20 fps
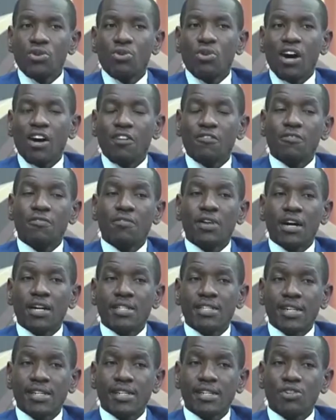You
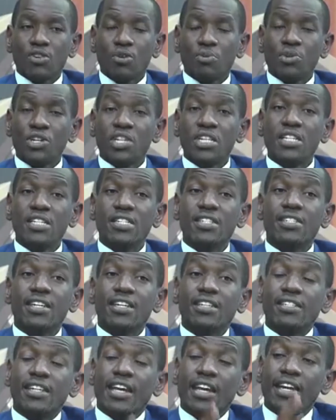have certain communities
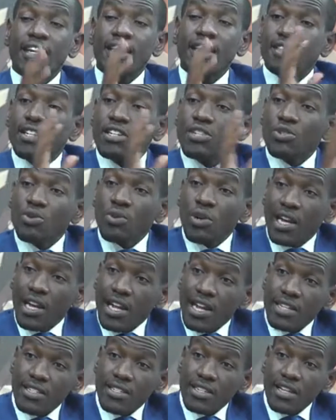that listen to
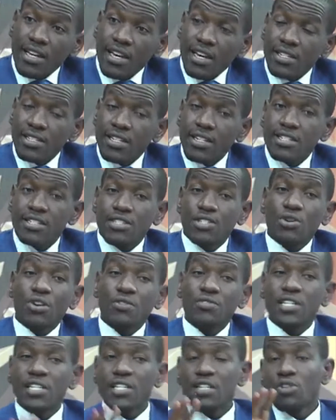clan elders. You
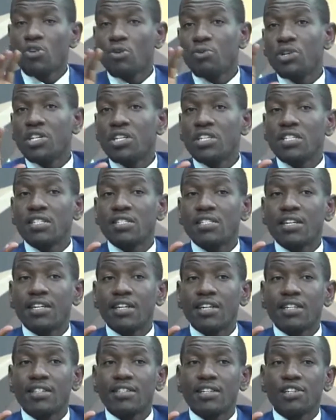have certain communities
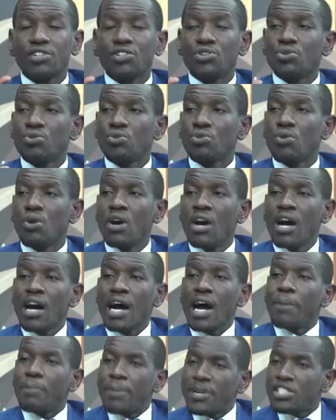that listen to
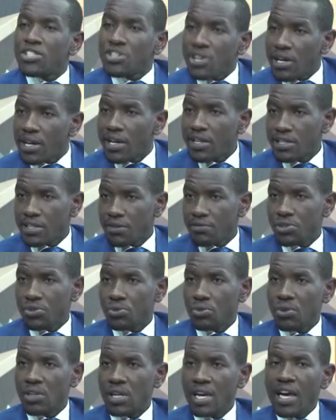a particular
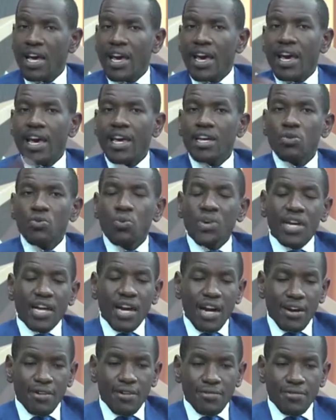individual. And we
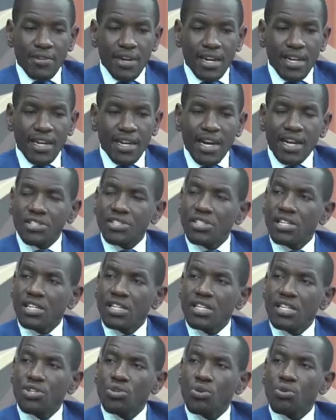have
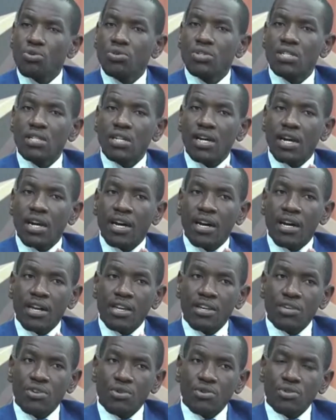largely not,
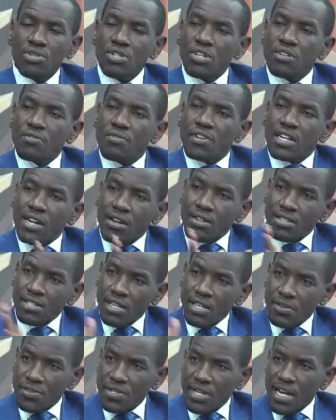you know, driven
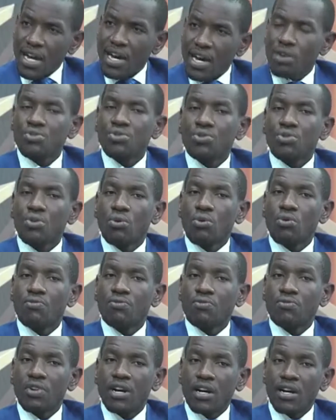ourselves out
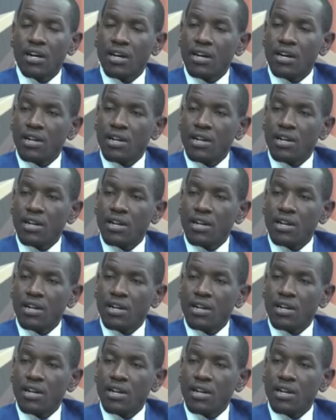of,